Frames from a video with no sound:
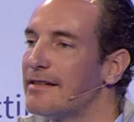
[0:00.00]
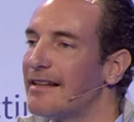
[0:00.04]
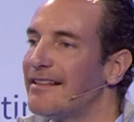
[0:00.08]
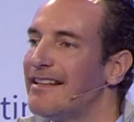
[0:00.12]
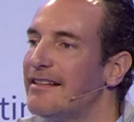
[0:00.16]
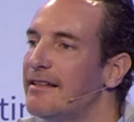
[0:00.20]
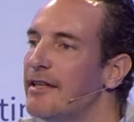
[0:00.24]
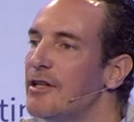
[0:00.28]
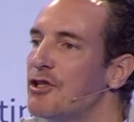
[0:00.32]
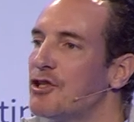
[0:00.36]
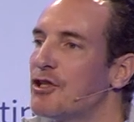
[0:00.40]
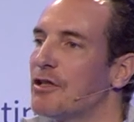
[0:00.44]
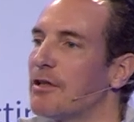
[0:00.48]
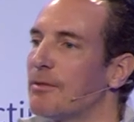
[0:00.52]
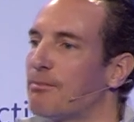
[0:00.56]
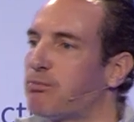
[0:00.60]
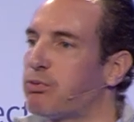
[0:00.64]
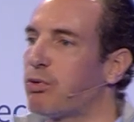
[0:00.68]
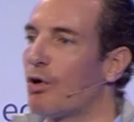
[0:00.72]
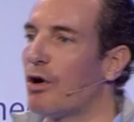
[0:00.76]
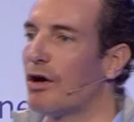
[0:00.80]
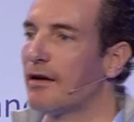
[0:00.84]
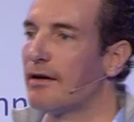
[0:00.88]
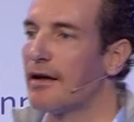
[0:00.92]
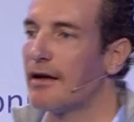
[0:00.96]
at the digital
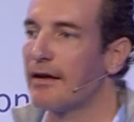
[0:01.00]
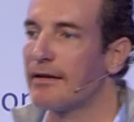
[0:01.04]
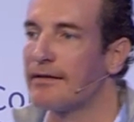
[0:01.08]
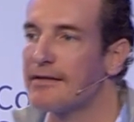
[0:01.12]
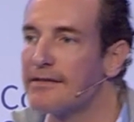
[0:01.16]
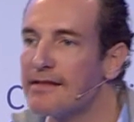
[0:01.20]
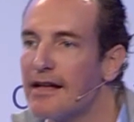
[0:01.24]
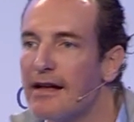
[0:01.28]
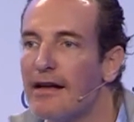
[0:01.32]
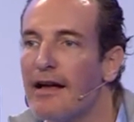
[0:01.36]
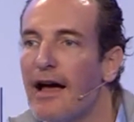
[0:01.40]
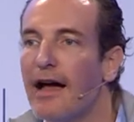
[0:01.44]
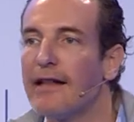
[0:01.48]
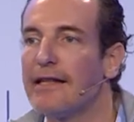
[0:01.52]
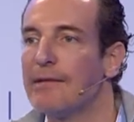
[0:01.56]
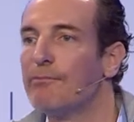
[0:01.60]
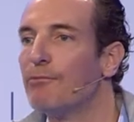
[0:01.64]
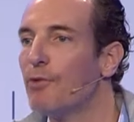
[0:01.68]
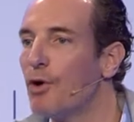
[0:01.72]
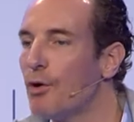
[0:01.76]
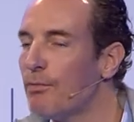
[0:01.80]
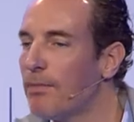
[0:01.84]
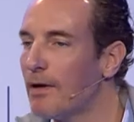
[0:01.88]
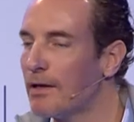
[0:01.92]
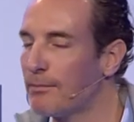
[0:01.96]
products, at the
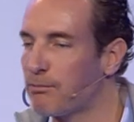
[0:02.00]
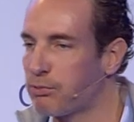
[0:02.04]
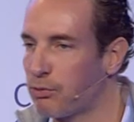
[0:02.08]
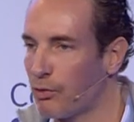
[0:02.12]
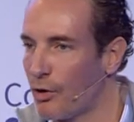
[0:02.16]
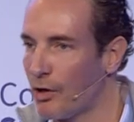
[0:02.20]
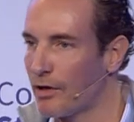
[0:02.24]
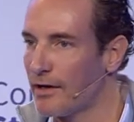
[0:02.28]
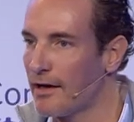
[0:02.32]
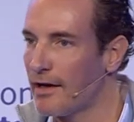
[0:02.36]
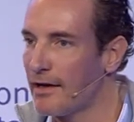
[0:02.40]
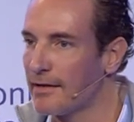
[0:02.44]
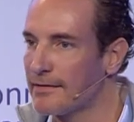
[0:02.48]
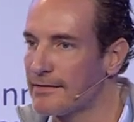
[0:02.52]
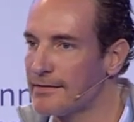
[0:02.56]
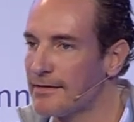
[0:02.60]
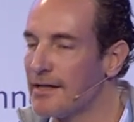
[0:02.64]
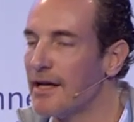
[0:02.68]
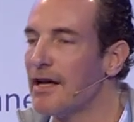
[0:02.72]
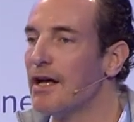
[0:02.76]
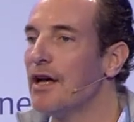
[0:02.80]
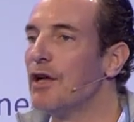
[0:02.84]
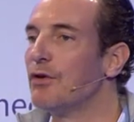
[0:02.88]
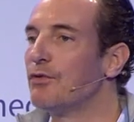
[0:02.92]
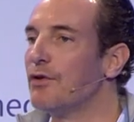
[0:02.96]
mobile products
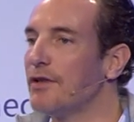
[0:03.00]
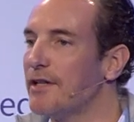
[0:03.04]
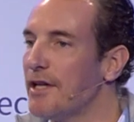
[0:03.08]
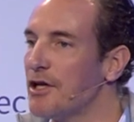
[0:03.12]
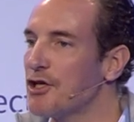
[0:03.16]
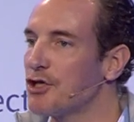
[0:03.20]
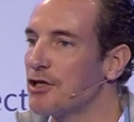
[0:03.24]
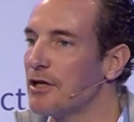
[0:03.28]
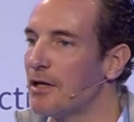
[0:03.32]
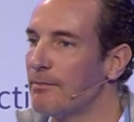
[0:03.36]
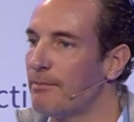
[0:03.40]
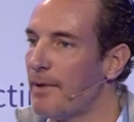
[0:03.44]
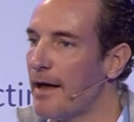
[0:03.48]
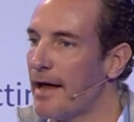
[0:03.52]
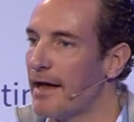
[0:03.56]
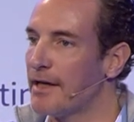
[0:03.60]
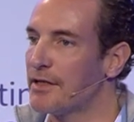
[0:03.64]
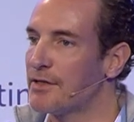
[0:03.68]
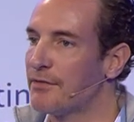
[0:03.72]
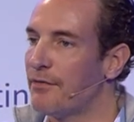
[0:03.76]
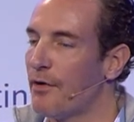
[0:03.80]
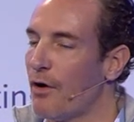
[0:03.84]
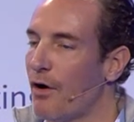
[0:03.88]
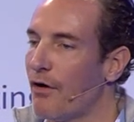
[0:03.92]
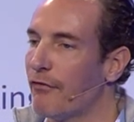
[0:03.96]
traditional
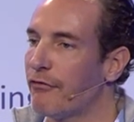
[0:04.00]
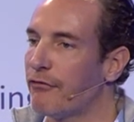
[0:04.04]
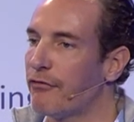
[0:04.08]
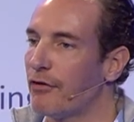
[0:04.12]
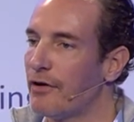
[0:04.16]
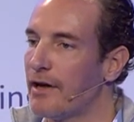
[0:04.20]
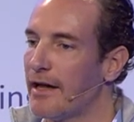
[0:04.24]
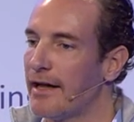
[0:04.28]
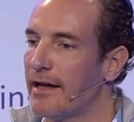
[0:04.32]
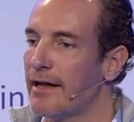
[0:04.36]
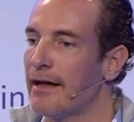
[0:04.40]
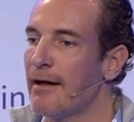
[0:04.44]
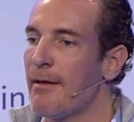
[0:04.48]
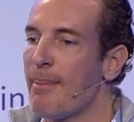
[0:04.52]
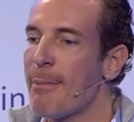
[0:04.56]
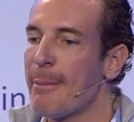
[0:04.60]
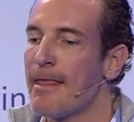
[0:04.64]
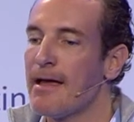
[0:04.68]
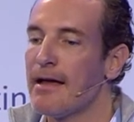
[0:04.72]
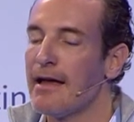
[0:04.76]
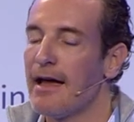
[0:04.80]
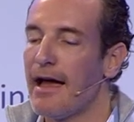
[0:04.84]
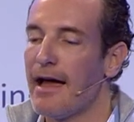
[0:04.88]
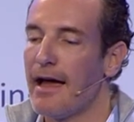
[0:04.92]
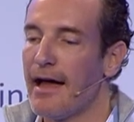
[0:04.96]
banks were offering,
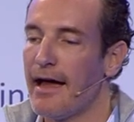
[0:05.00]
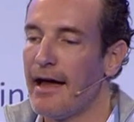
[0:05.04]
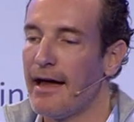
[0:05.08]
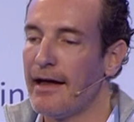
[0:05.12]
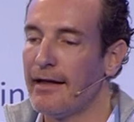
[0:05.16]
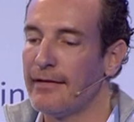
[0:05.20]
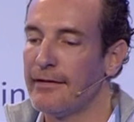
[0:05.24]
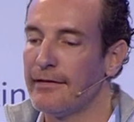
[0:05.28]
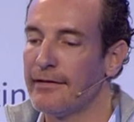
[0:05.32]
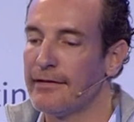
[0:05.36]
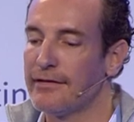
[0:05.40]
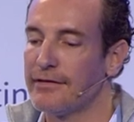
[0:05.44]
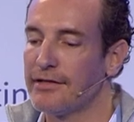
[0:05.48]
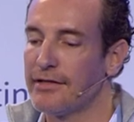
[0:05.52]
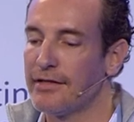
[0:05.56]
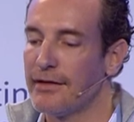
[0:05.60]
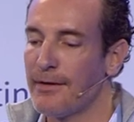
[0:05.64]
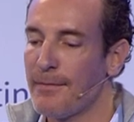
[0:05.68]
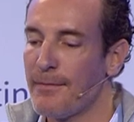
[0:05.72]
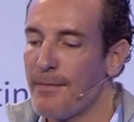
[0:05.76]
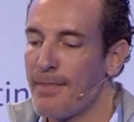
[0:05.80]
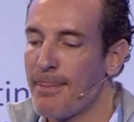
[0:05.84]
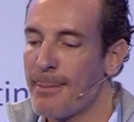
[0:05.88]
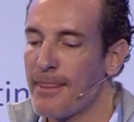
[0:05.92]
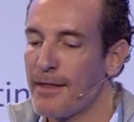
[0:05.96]
and
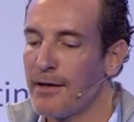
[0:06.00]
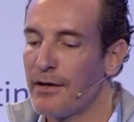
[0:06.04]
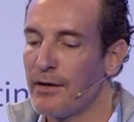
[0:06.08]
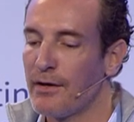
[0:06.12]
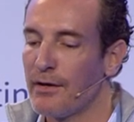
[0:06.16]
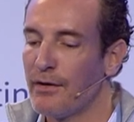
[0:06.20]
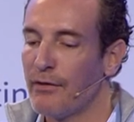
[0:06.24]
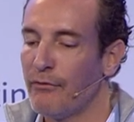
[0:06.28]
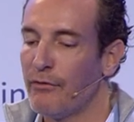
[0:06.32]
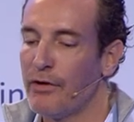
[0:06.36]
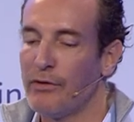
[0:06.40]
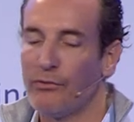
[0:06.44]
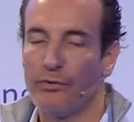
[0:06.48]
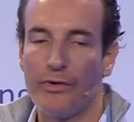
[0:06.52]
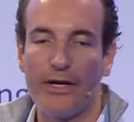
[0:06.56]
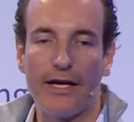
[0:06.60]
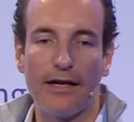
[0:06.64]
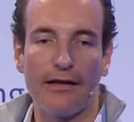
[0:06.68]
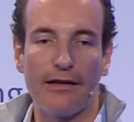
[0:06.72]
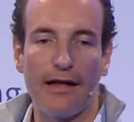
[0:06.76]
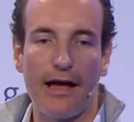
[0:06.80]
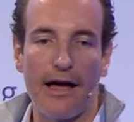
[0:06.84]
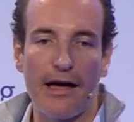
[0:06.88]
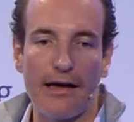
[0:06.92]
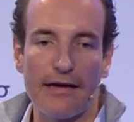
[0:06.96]
we
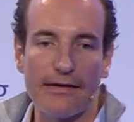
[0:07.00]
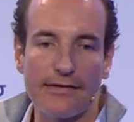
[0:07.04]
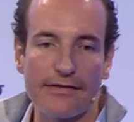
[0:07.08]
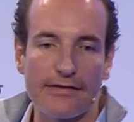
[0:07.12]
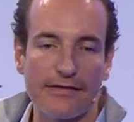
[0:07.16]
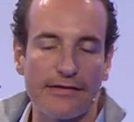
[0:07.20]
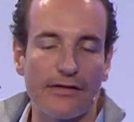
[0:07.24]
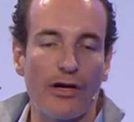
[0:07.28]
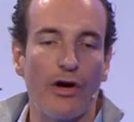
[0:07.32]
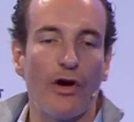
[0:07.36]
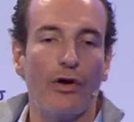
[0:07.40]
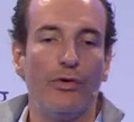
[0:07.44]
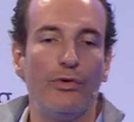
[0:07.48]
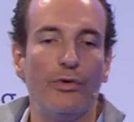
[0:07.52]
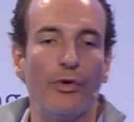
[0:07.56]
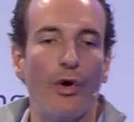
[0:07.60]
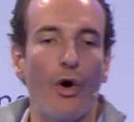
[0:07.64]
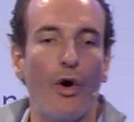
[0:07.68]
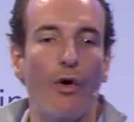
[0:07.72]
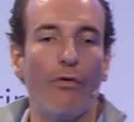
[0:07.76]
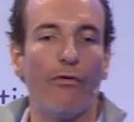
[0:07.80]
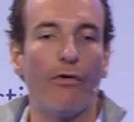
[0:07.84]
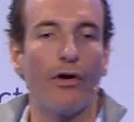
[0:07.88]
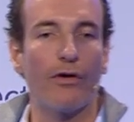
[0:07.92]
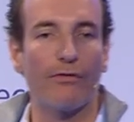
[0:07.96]
realized
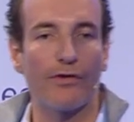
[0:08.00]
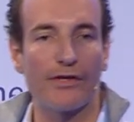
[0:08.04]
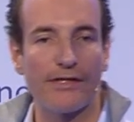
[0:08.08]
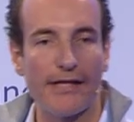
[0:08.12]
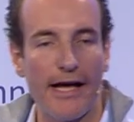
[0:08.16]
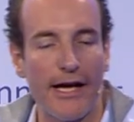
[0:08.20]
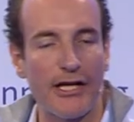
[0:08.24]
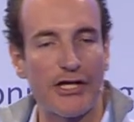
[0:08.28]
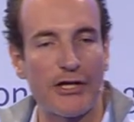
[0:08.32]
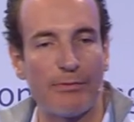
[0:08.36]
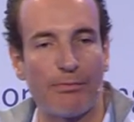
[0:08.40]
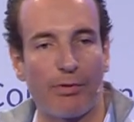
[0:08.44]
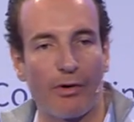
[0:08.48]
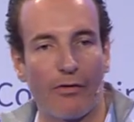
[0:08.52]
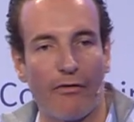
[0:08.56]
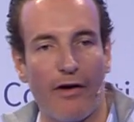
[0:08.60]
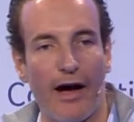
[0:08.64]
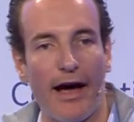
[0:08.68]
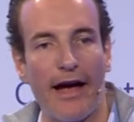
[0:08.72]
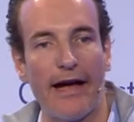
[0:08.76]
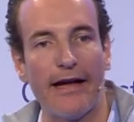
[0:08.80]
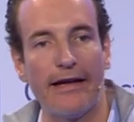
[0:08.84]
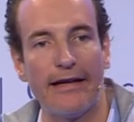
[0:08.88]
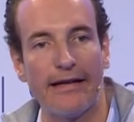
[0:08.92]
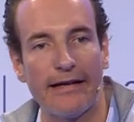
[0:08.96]
no one was actually
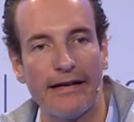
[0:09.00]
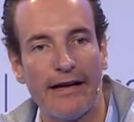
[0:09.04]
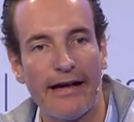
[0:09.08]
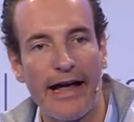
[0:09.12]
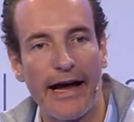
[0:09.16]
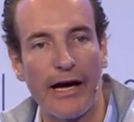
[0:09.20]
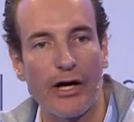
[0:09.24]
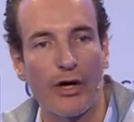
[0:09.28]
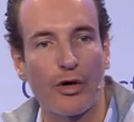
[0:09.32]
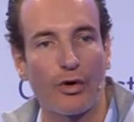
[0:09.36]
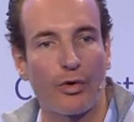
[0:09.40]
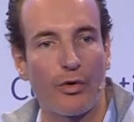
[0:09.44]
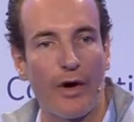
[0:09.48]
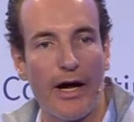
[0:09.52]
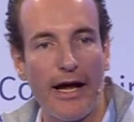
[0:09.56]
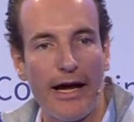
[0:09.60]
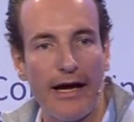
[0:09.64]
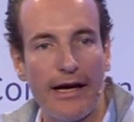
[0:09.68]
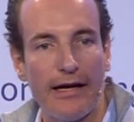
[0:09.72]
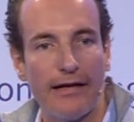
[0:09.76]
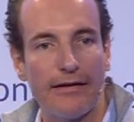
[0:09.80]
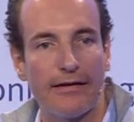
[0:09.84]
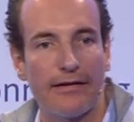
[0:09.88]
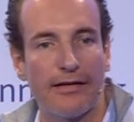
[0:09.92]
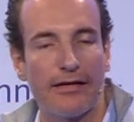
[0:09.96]
providing a
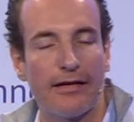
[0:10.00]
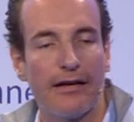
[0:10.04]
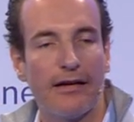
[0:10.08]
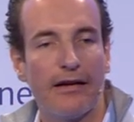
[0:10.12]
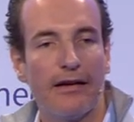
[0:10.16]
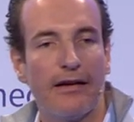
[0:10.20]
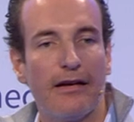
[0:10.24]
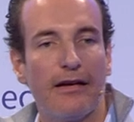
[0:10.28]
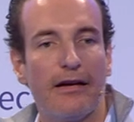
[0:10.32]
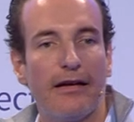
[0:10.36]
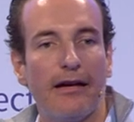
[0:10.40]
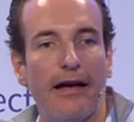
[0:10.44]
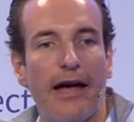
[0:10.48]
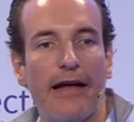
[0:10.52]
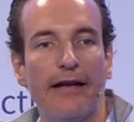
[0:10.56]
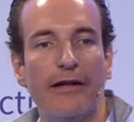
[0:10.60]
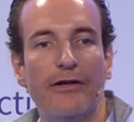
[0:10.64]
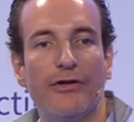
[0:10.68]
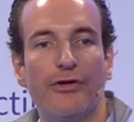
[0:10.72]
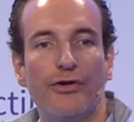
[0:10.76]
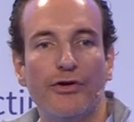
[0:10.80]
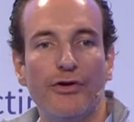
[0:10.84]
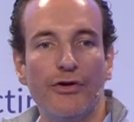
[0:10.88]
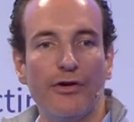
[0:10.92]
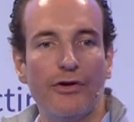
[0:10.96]
great, an
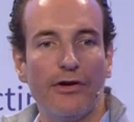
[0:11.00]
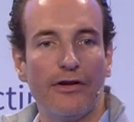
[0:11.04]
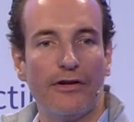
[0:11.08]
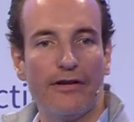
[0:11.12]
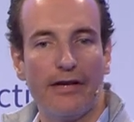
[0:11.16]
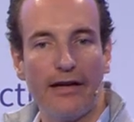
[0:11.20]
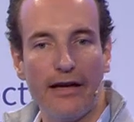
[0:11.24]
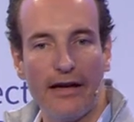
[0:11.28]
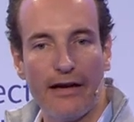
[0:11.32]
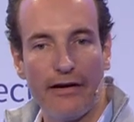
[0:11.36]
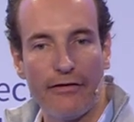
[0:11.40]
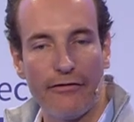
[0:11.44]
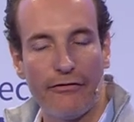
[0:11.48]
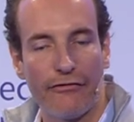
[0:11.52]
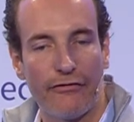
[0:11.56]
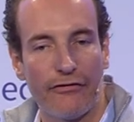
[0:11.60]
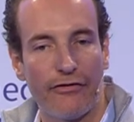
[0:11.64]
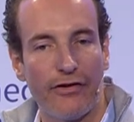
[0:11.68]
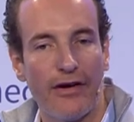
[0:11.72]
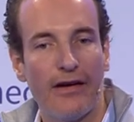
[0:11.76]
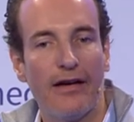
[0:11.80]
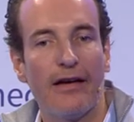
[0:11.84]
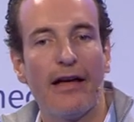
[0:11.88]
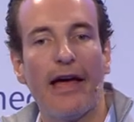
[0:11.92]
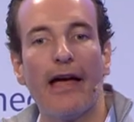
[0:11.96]
intuitive,
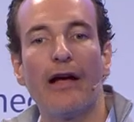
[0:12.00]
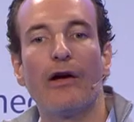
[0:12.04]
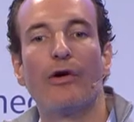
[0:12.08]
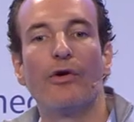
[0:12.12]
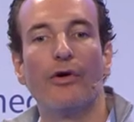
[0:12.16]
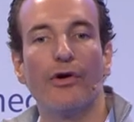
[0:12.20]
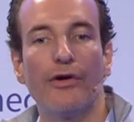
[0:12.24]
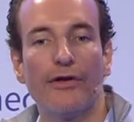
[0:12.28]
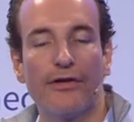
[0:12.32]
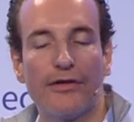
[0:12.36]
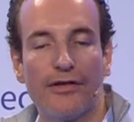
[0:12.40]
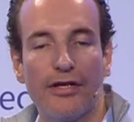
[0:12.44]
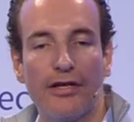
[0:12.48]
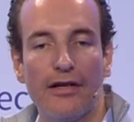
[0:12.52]
a good